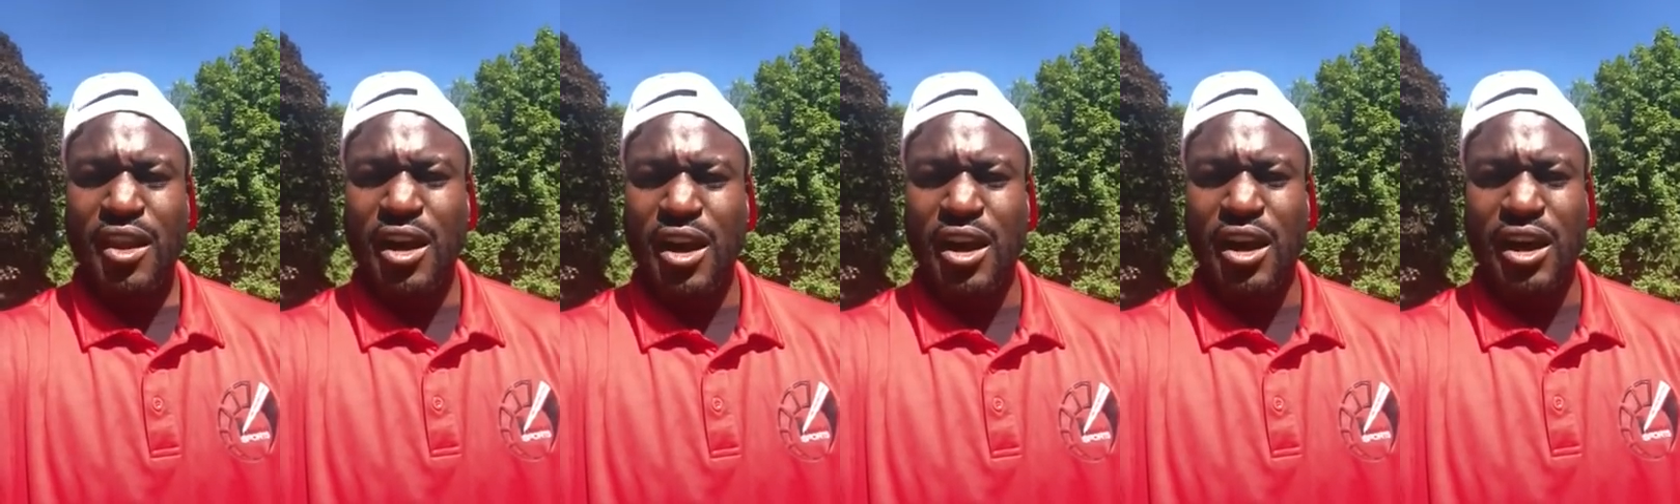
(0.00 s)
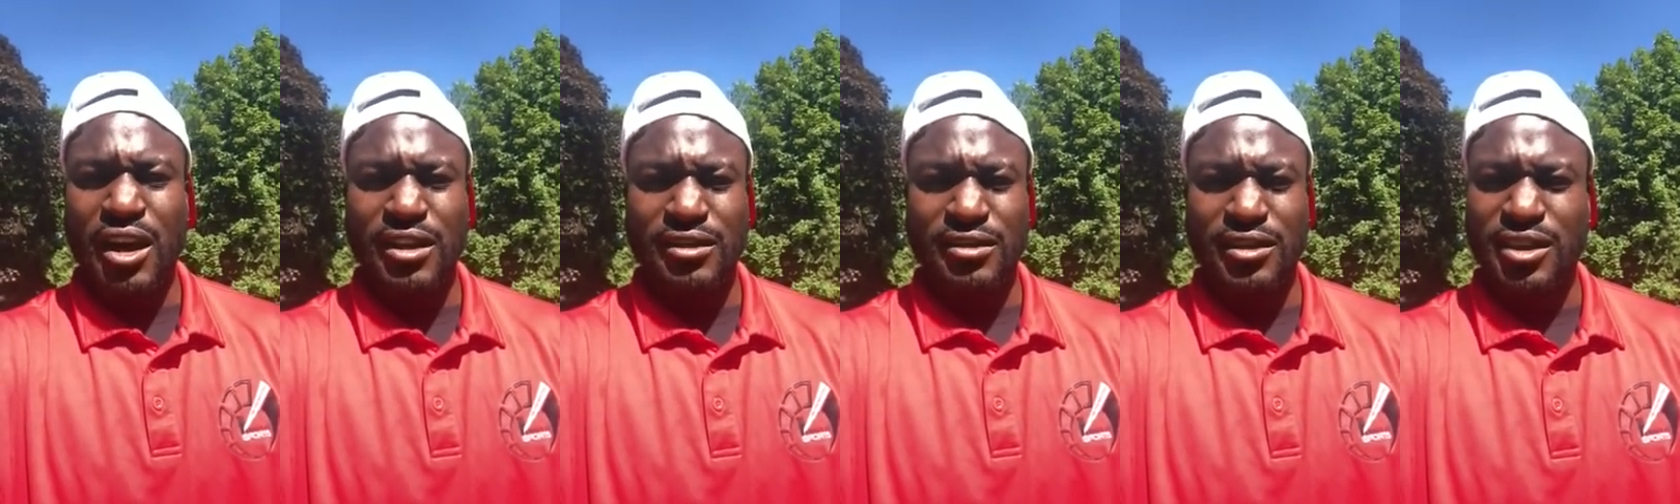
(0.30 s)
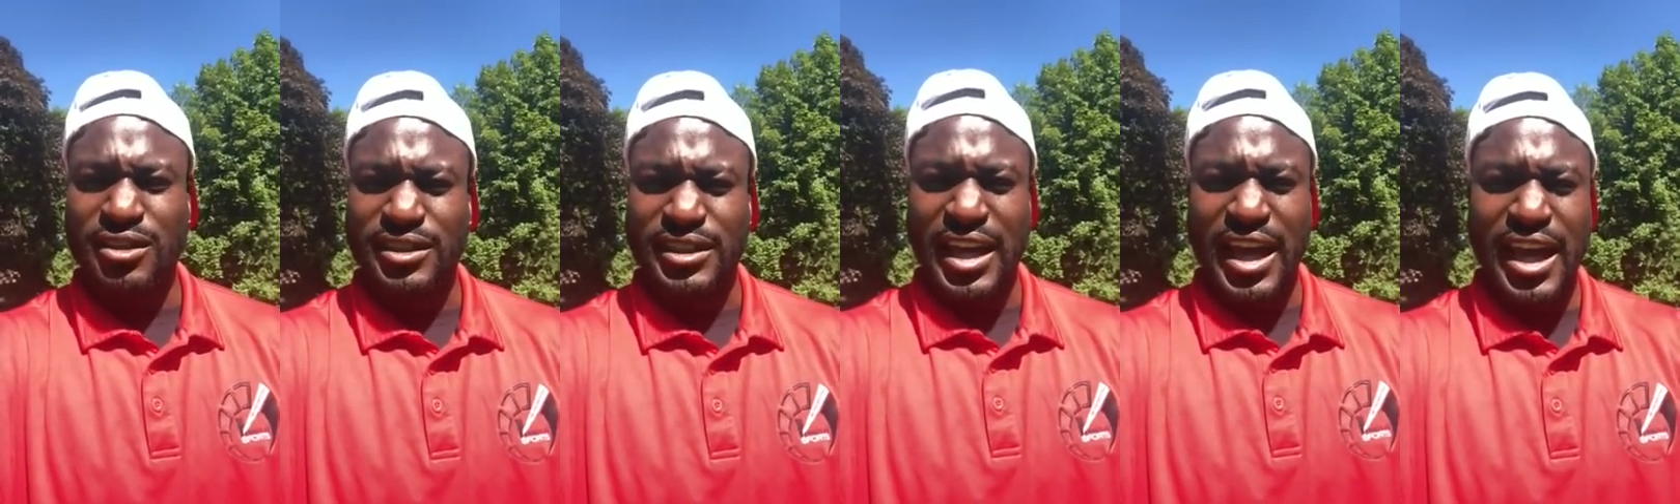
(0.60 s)

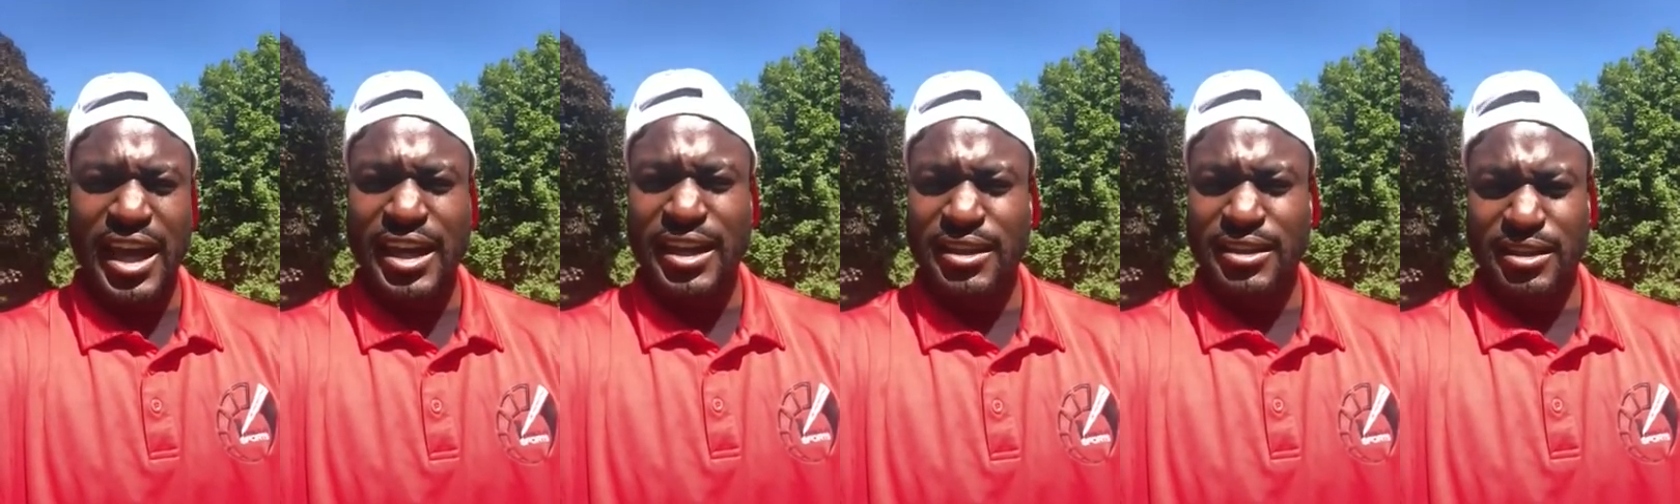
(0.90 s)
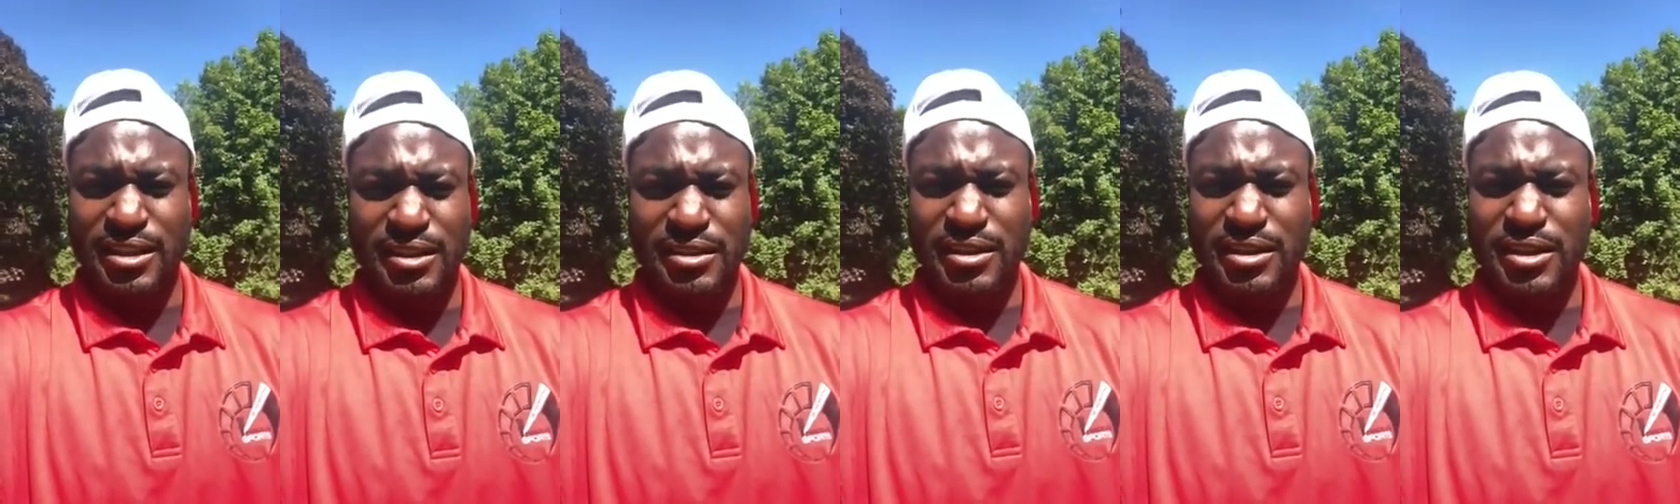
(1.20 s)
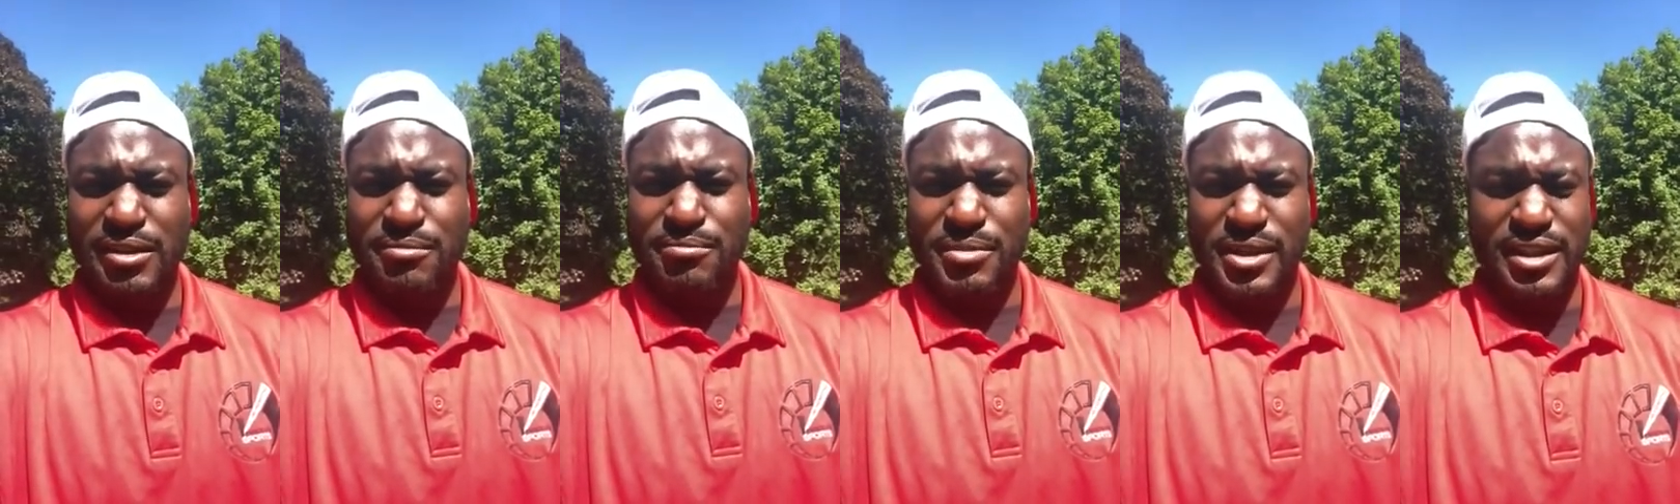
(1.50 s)
looked at,
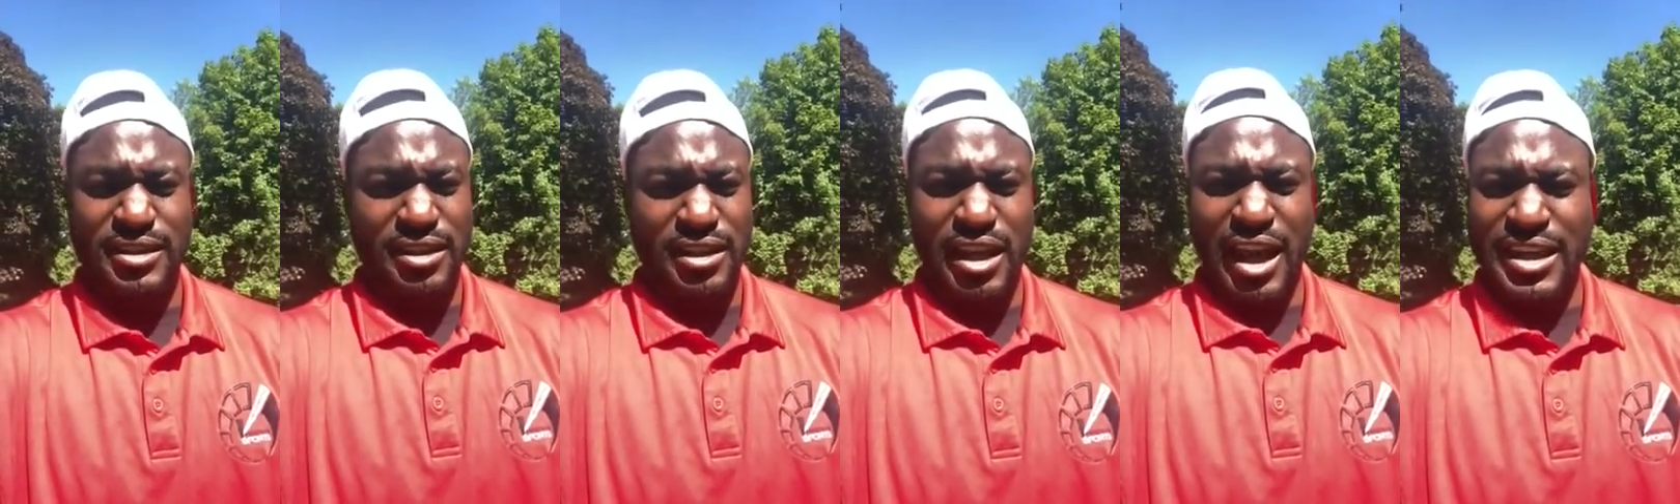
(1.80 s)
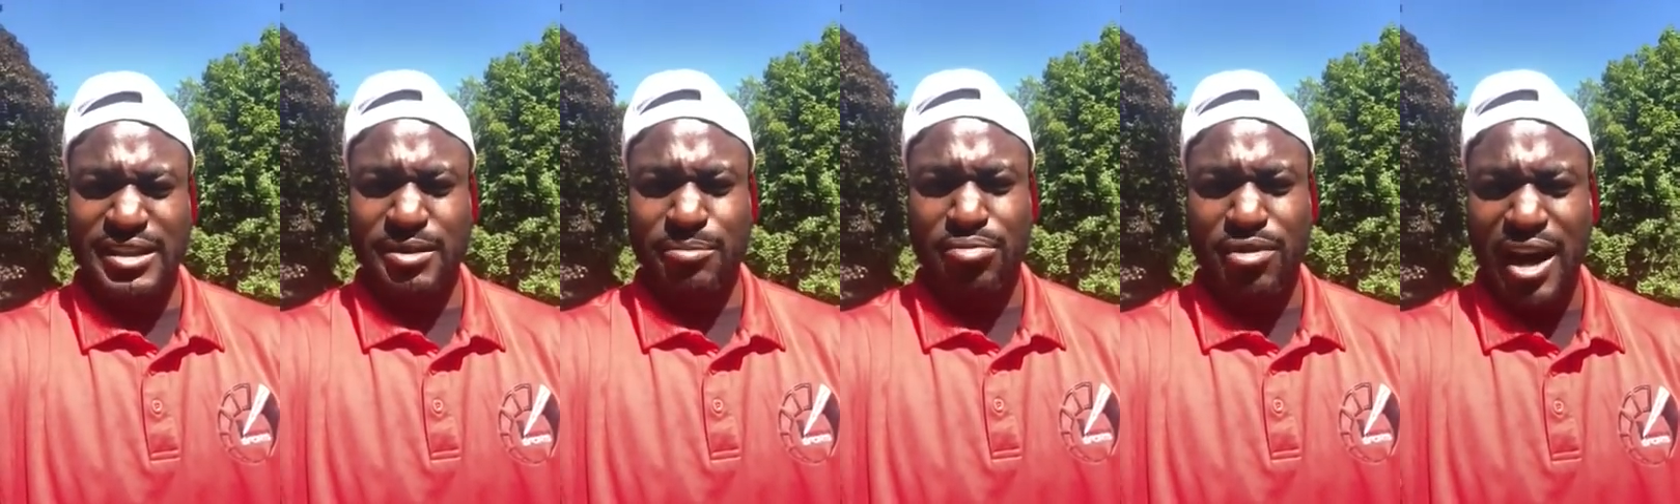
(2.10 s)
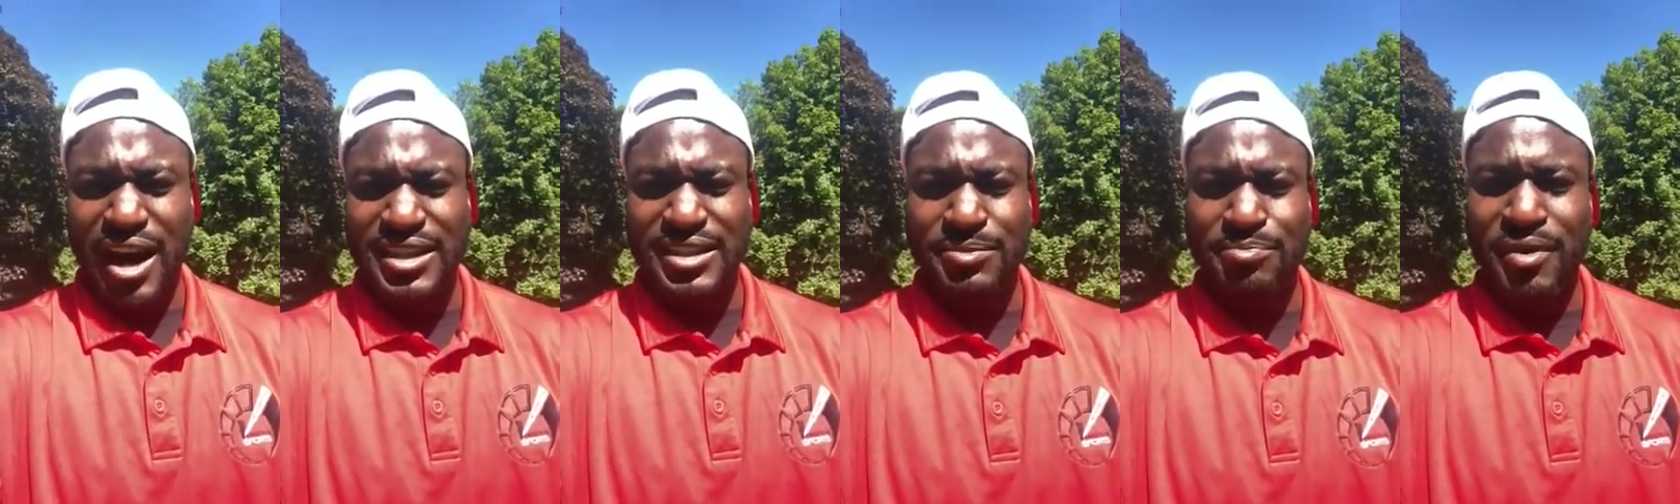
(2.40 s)
being as a
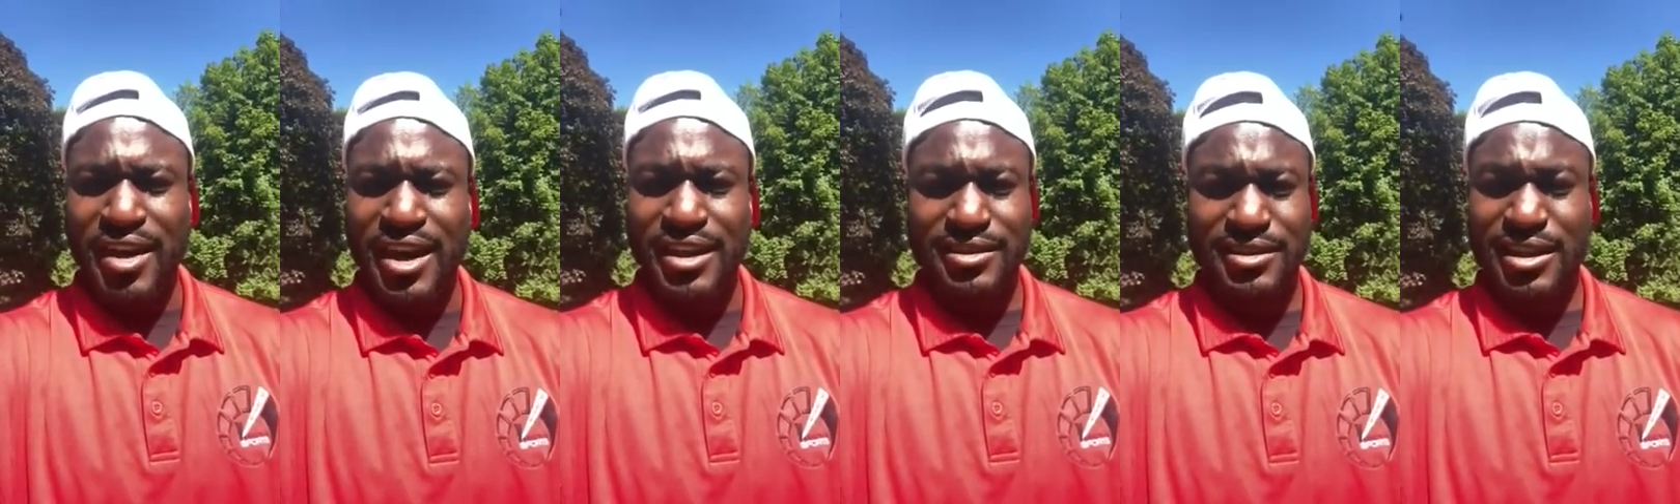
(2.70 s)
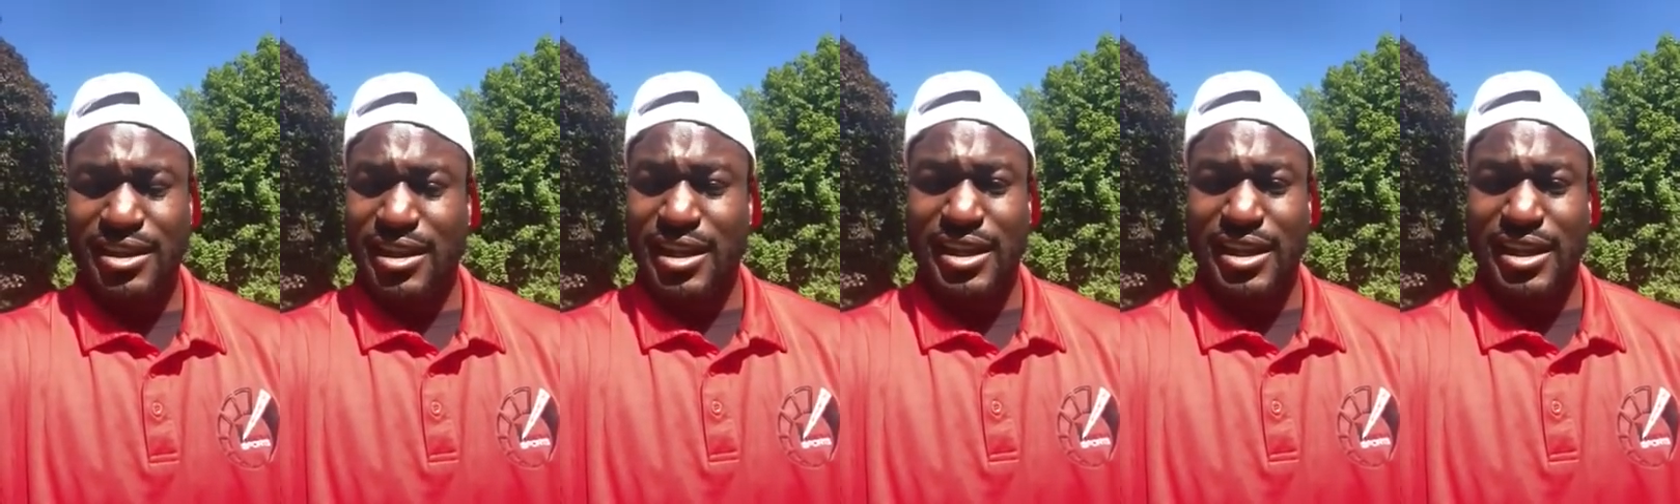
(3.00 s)
prospect,